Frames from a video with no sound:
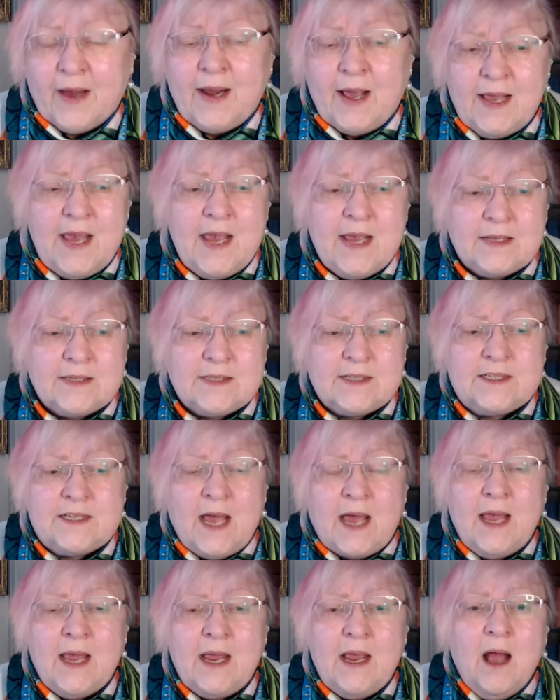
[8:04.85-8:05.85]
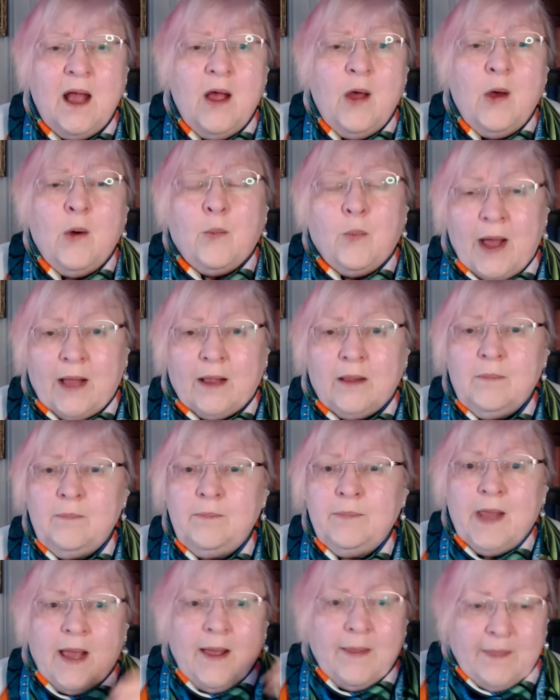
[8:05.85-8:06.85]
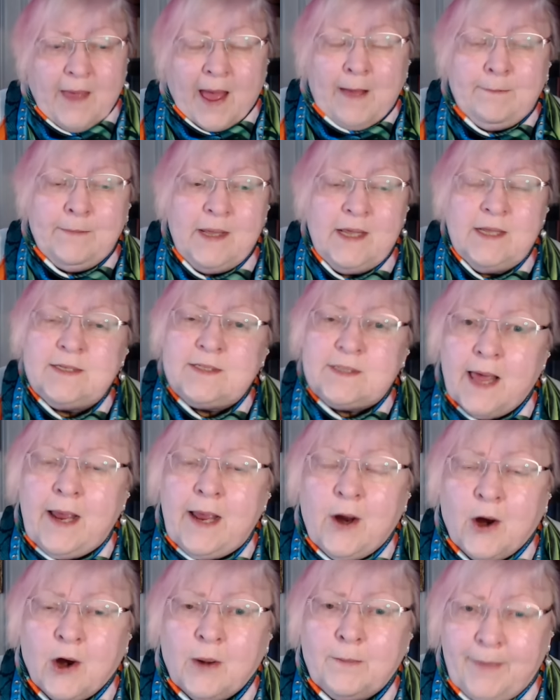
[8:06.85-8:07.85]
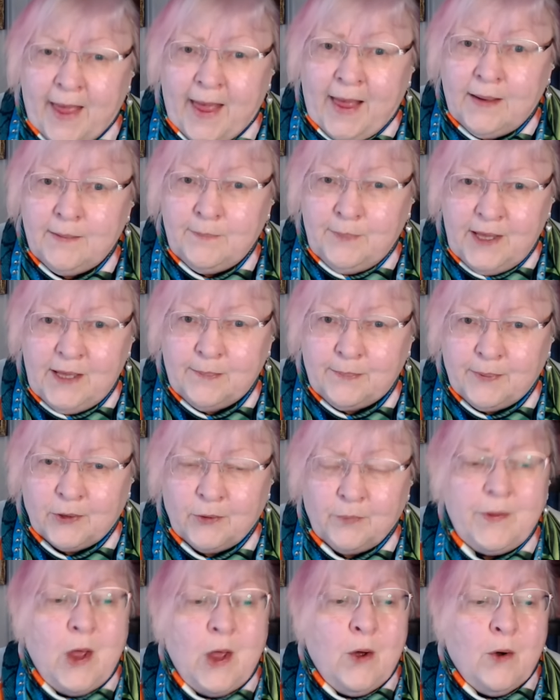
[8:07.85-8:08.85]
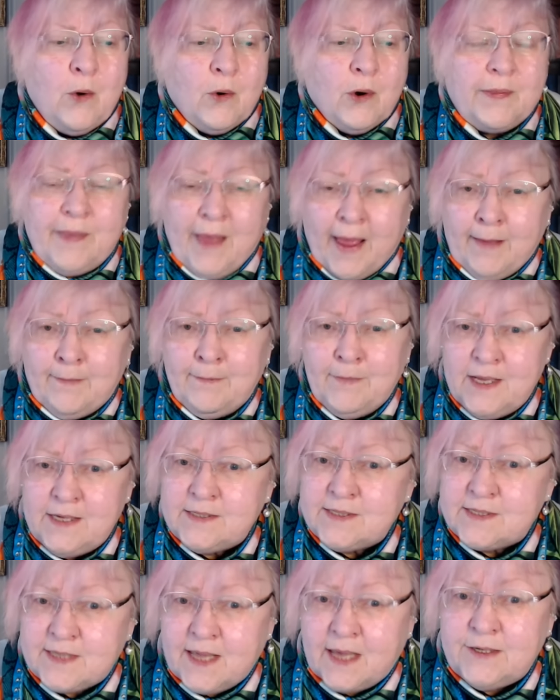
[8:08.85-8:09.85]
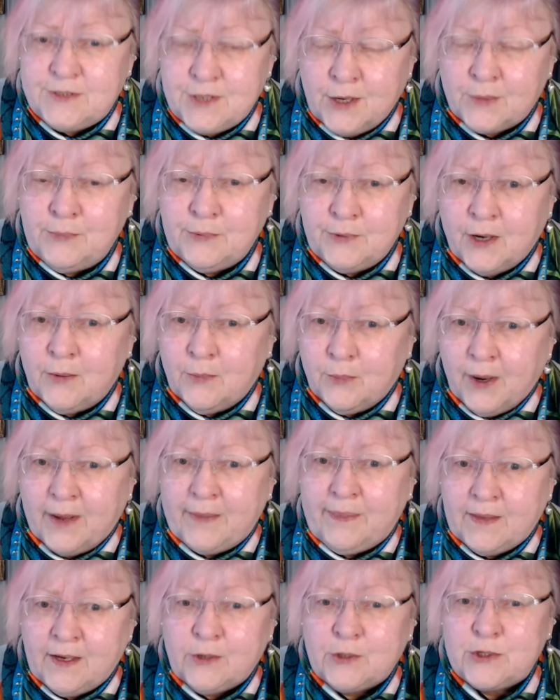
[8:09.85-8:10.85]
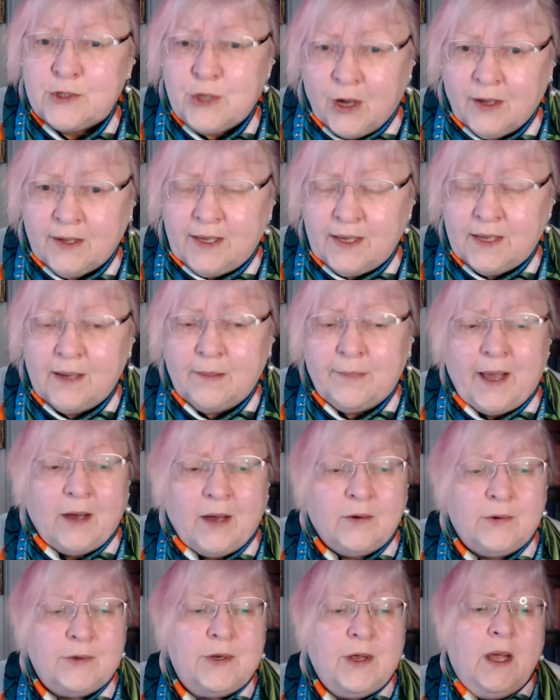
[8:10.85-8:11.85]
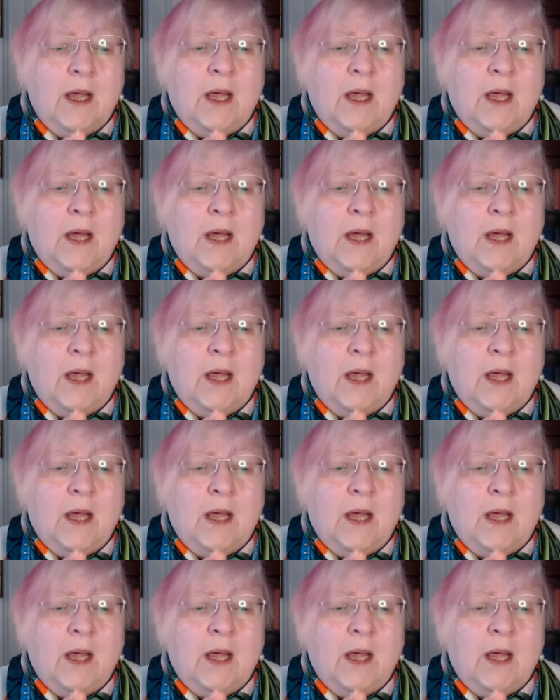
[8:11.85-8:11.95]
I can't say, well, that means they are bad people, or that means they don't know what they're talking about.